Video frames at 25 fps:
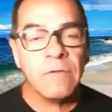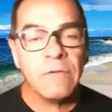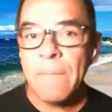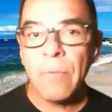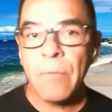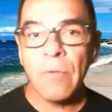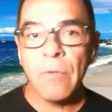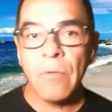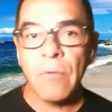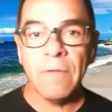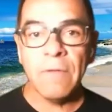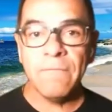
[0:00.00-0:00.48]

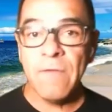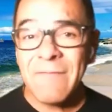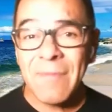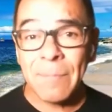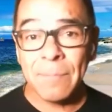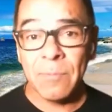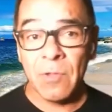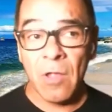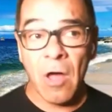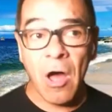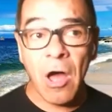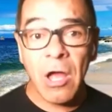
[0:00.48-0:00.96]
example, if you have
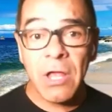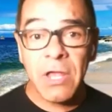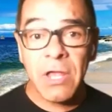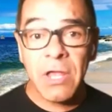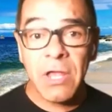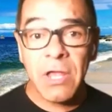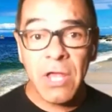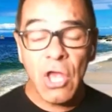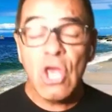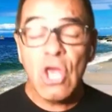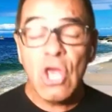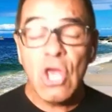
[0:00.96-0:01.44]
a blog,
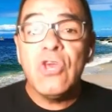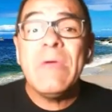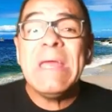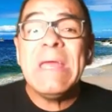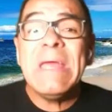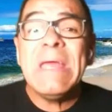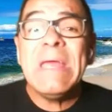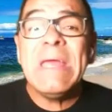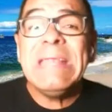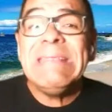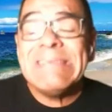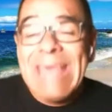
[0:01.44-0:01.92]
you
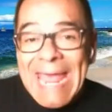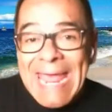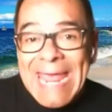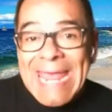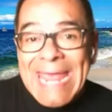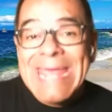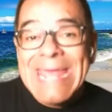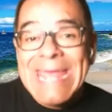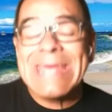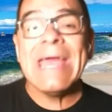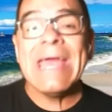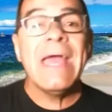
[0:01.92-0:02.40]
can
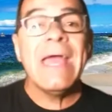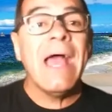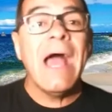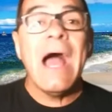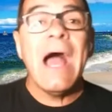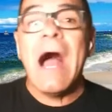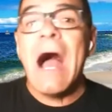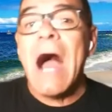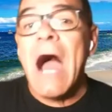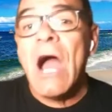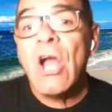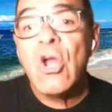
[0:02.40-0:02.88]
take
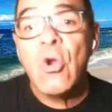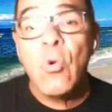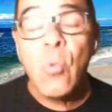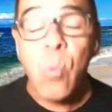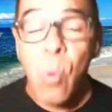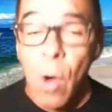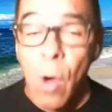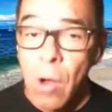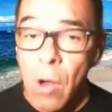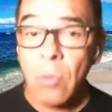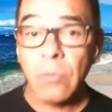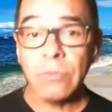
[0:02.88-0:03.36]
a
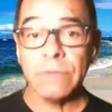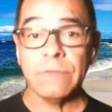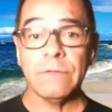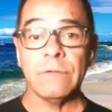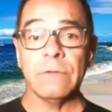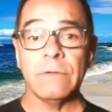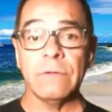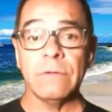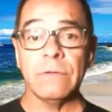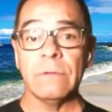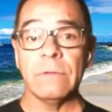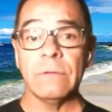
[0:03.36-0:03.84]
quote.
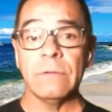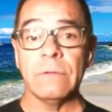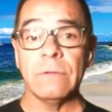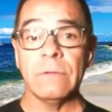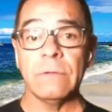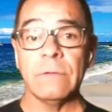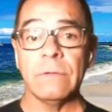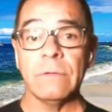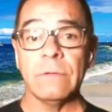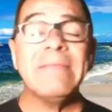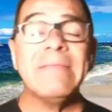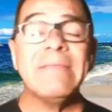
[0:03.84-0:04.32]

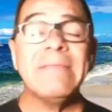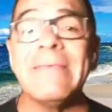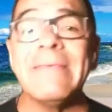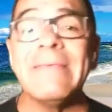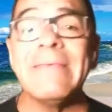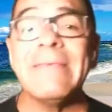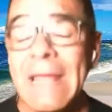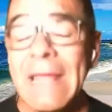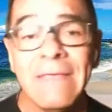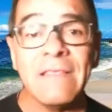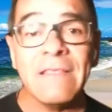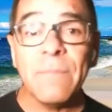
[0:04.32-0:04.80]
Maybe it's a
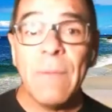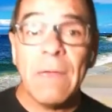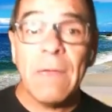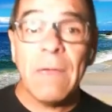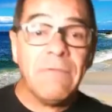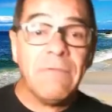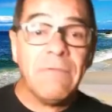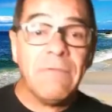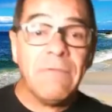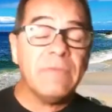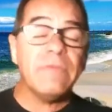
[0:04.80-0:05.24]
sentence, maybe